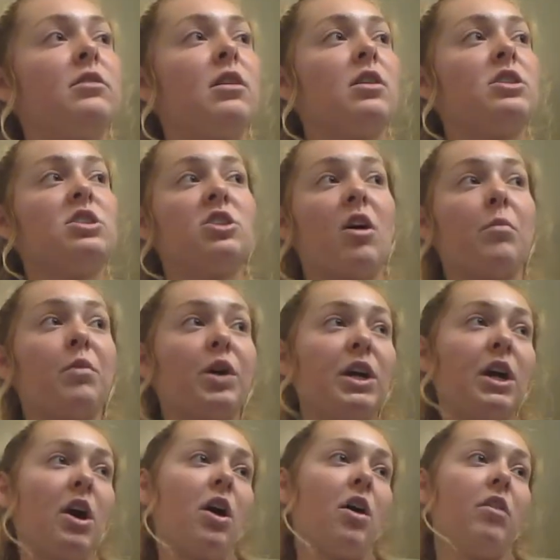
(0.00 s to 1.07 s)
a
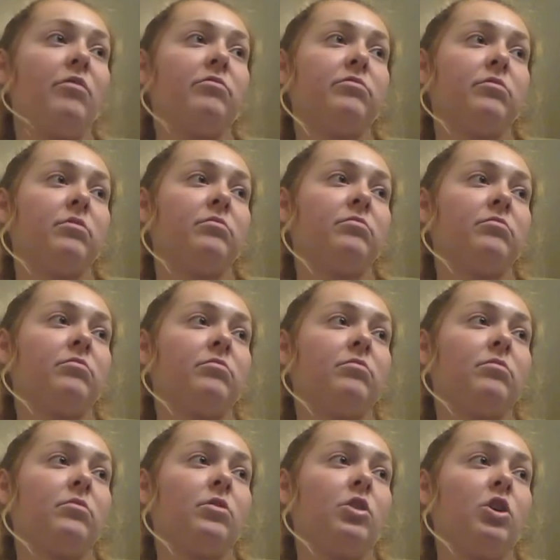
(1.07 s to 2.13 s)
summary of
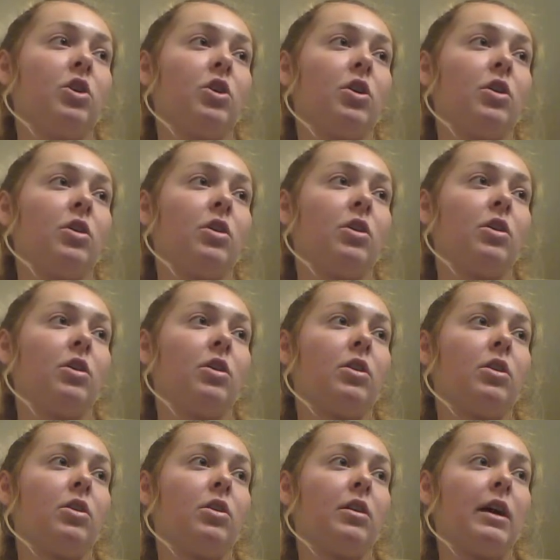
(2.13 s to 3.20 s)

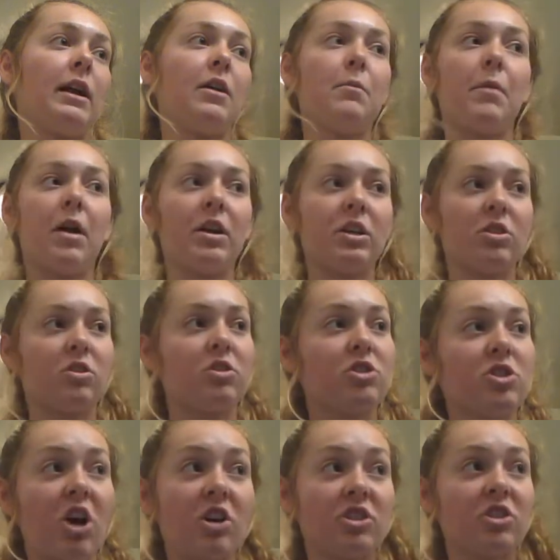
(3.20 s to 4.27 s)
your antibodies are
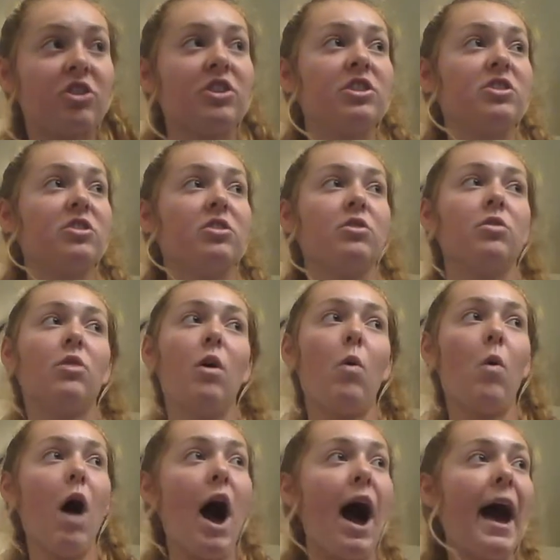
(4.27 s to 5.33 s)
structured into a
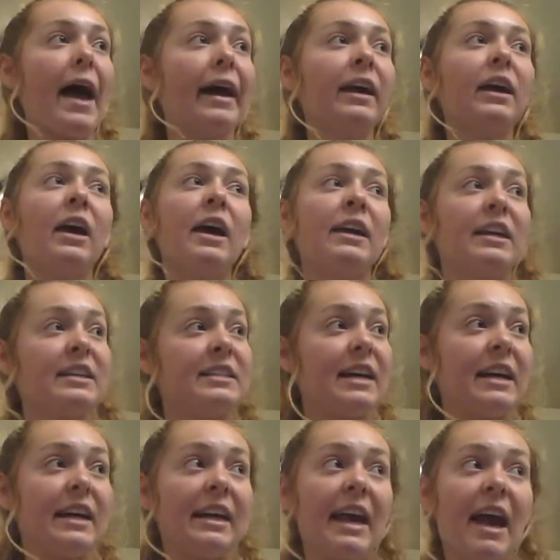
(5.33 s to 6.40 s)
Y
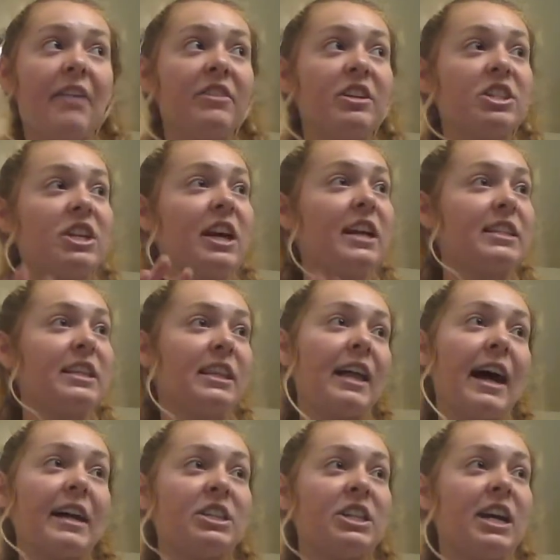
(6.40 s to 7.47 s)
containing heavy chains and
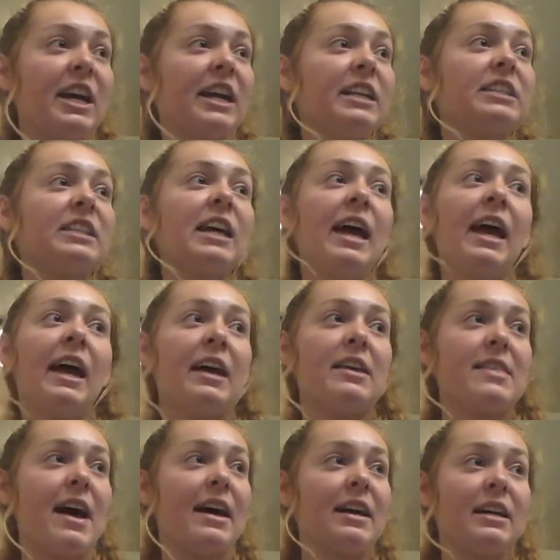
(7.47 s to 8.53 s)
light chains,
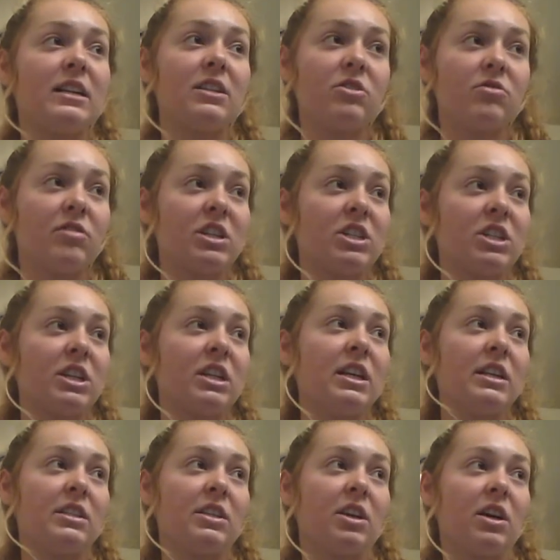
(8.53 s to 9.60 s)
and that hinge region
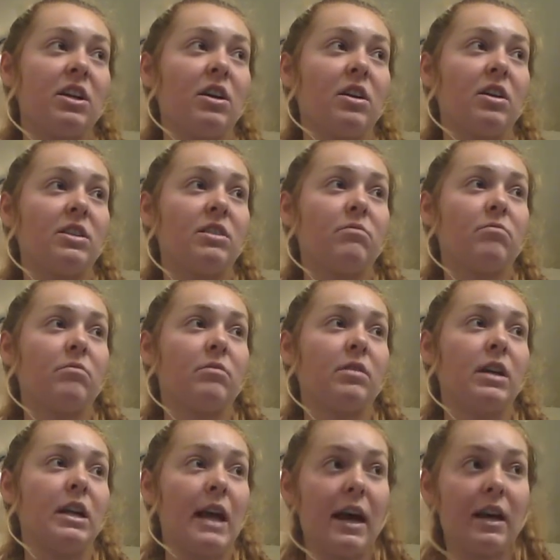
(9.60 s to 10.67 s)
is going to
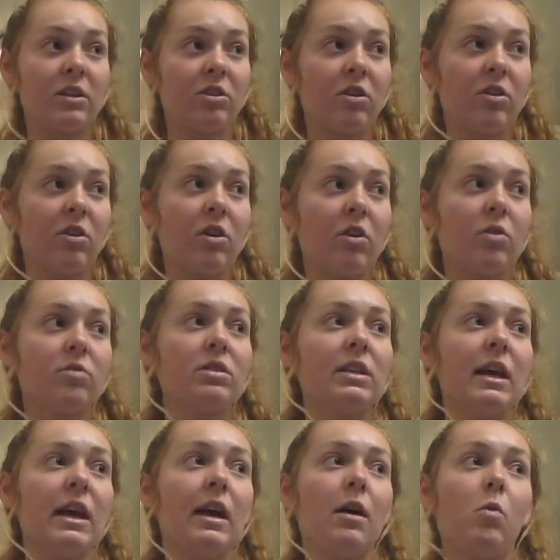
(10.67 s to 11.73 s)
connect all those,
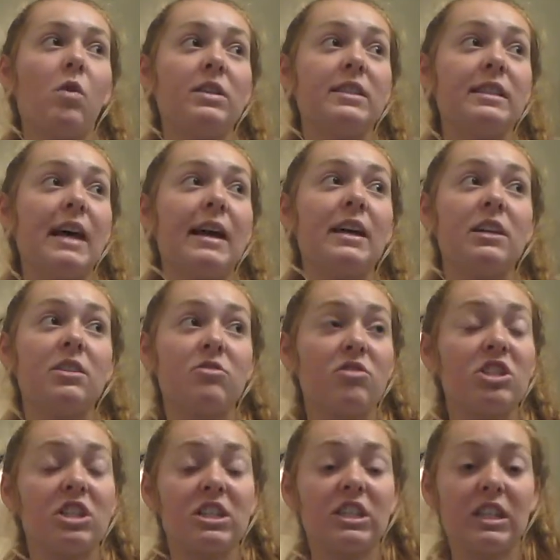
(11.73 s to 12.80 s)
and once that hinge
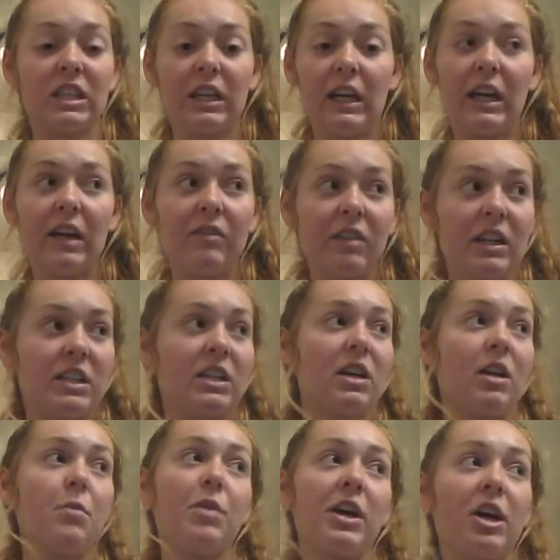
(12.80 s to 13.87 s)
region is cleaved, then it's
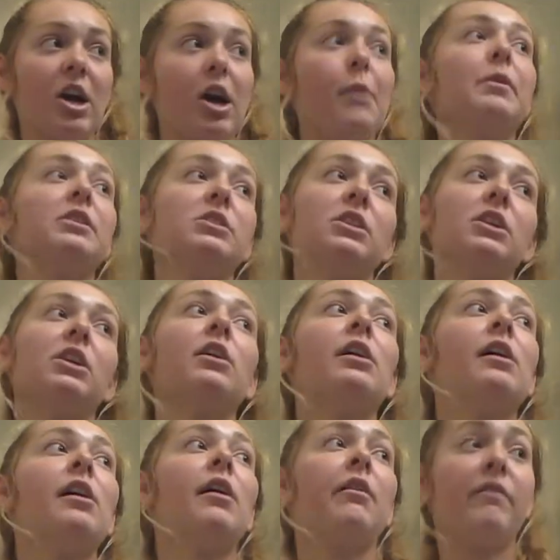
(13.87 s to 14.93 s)
going to break up into
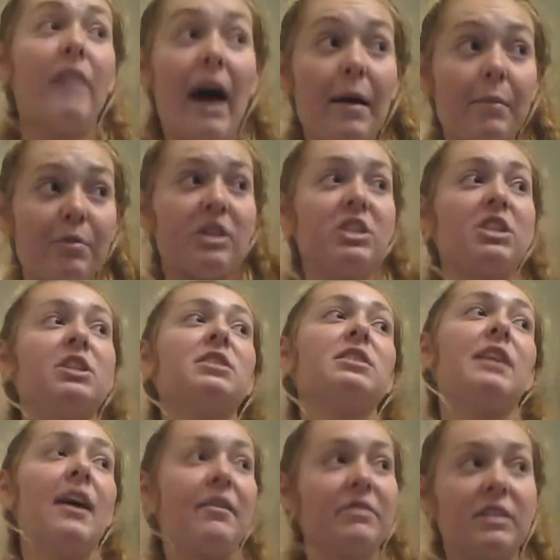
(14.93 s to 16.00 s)
Fab regions
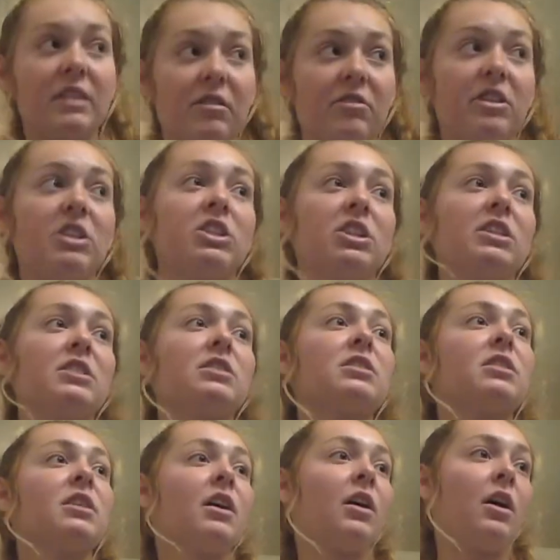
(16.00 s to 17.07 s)
and FC
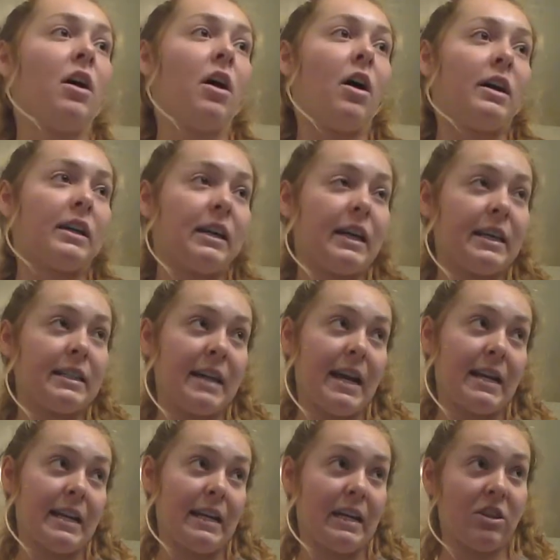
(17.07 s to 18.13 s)
regions
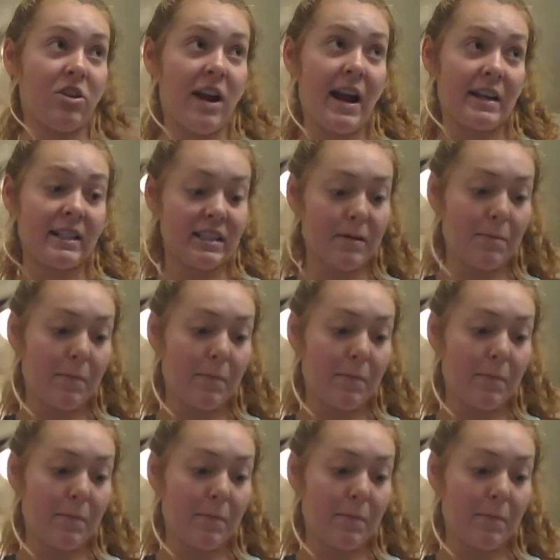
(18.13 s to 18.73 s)
containing either antigen